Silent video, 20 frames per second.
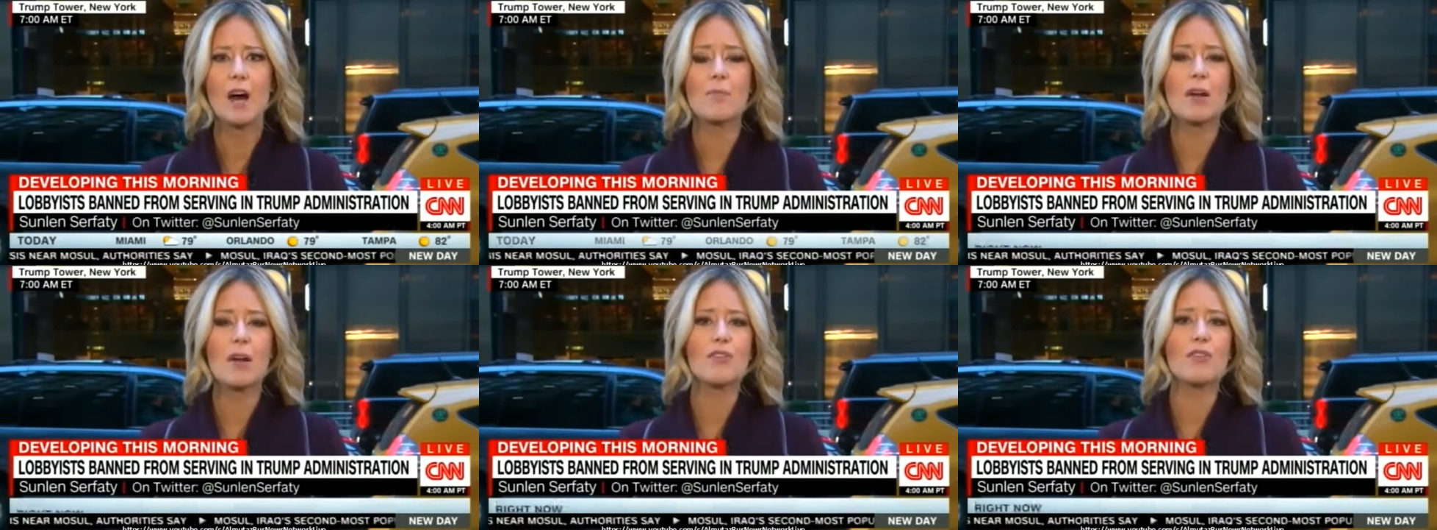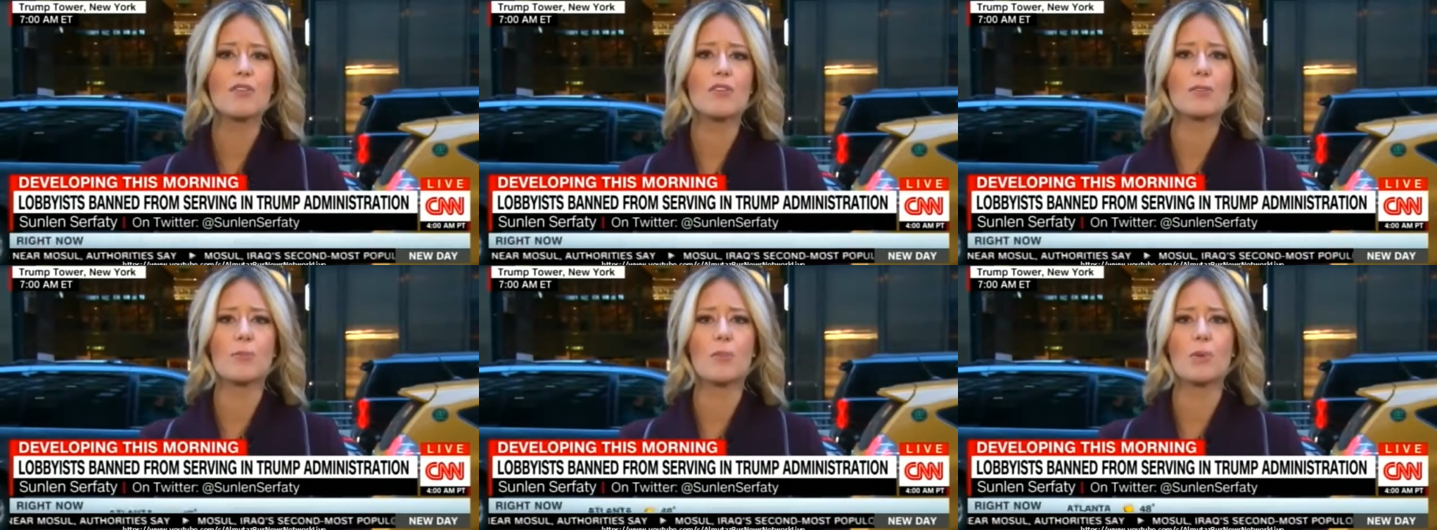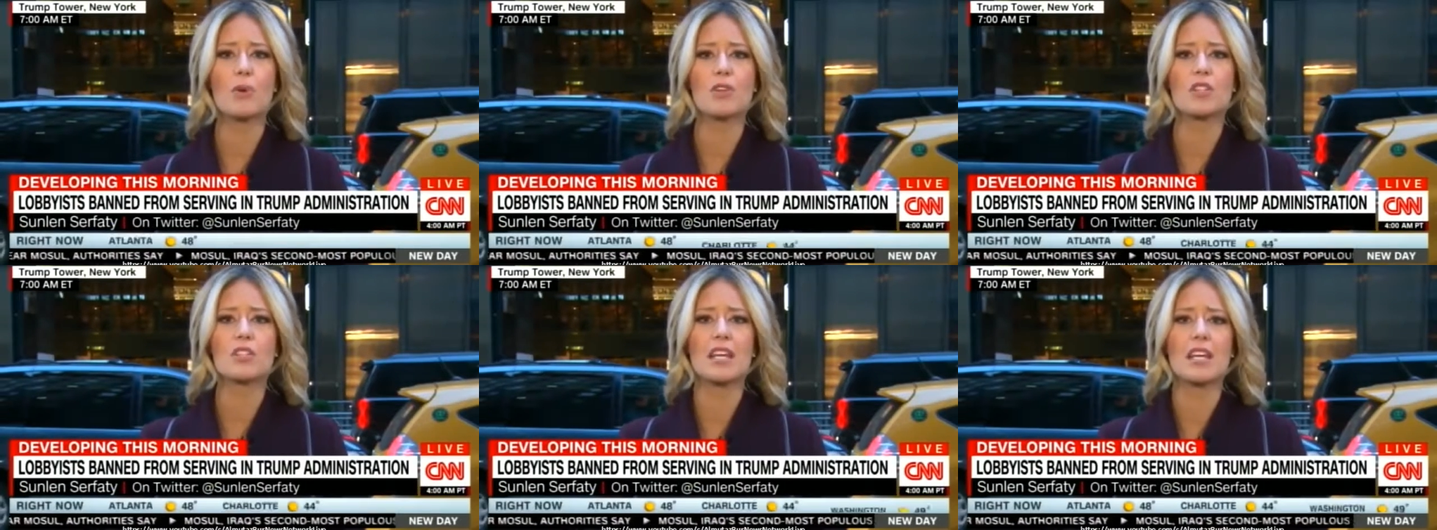but of the
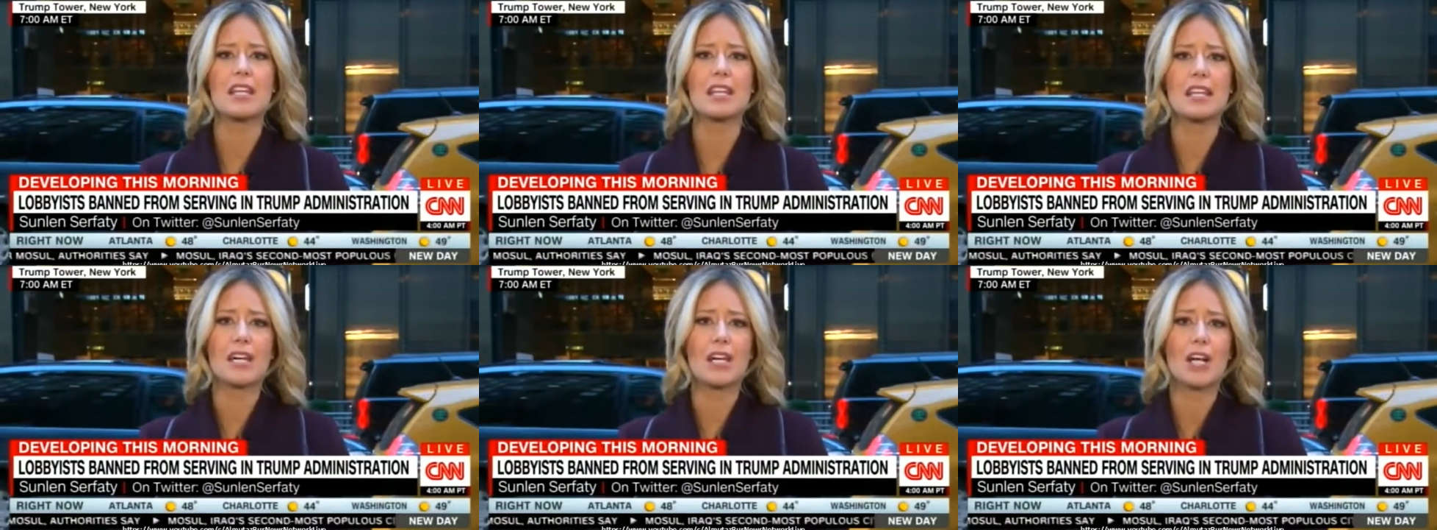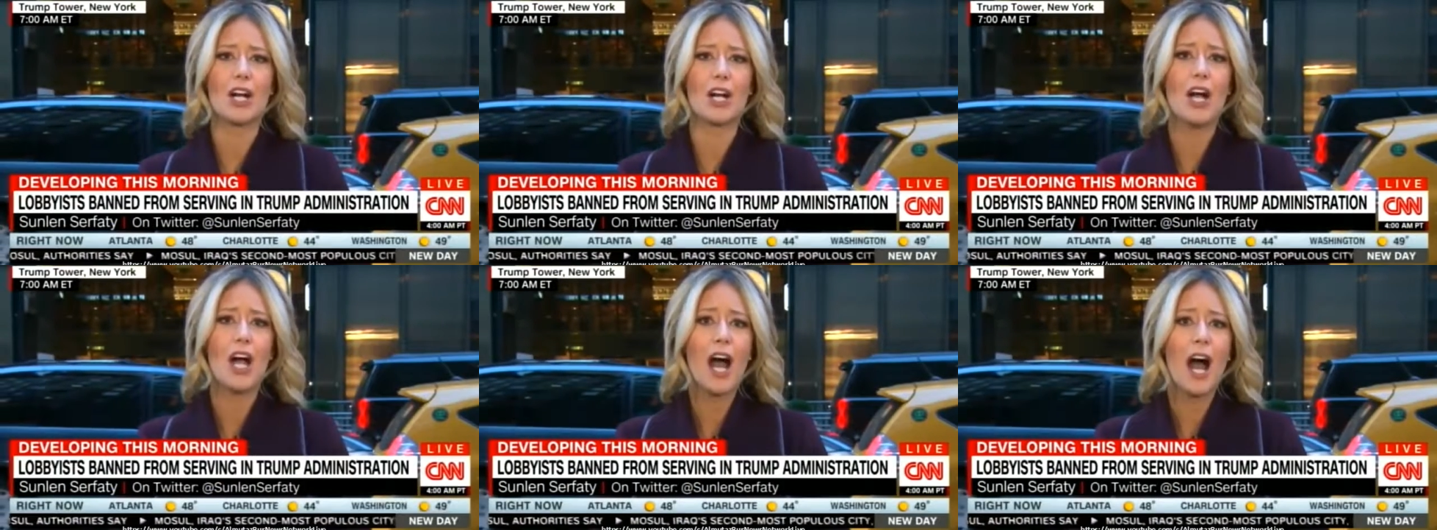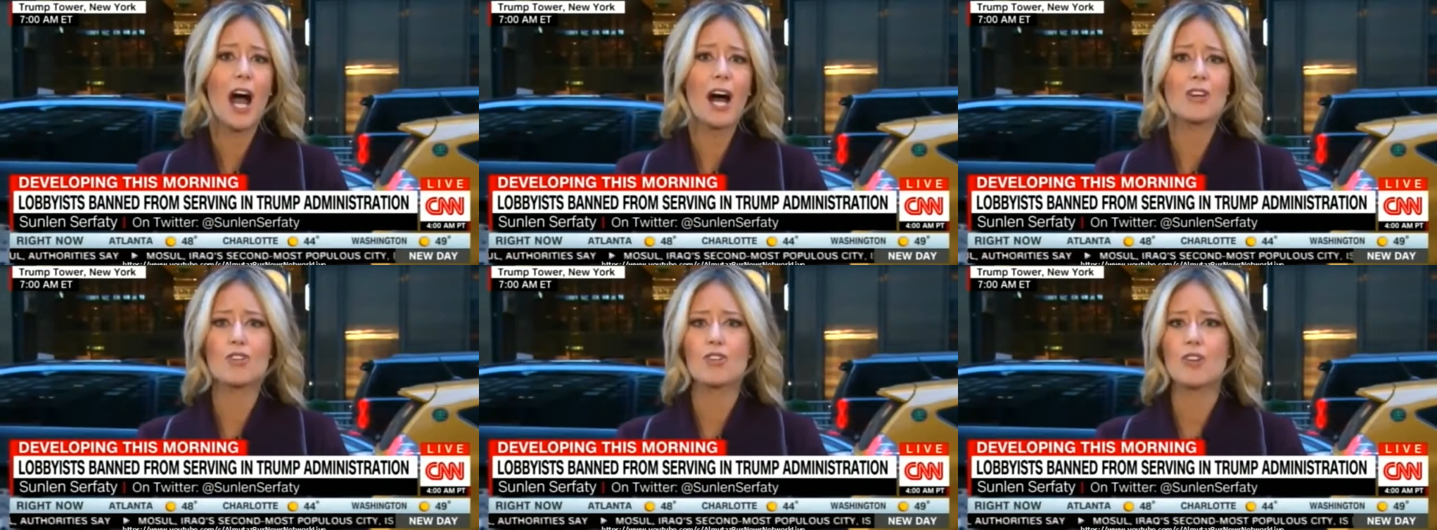reports that their
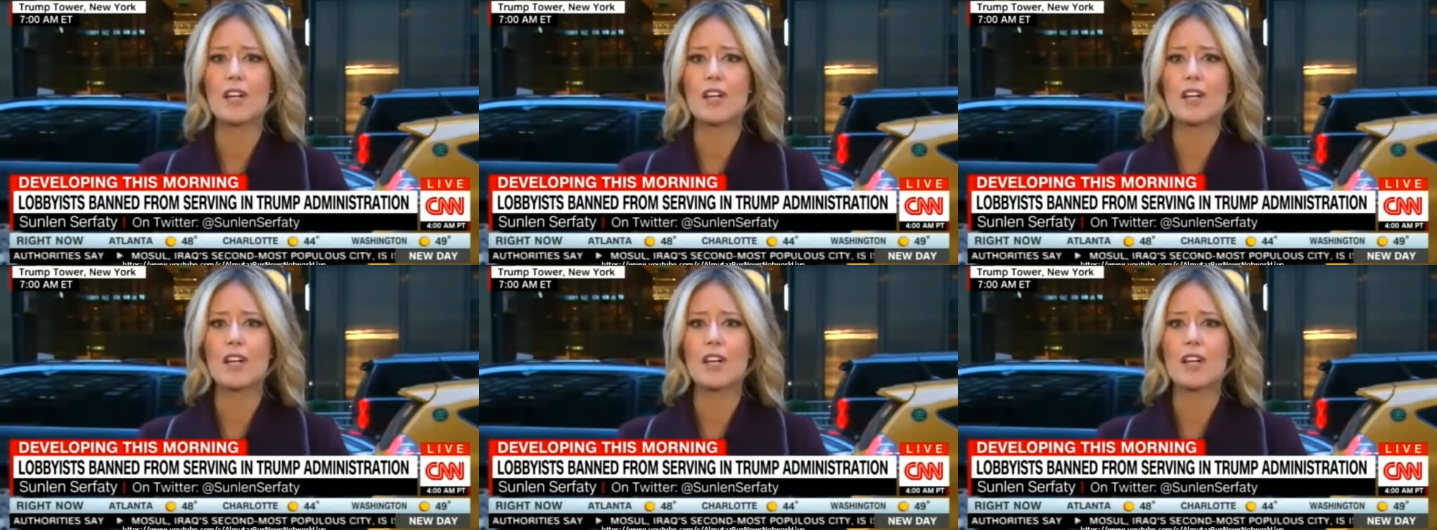uh,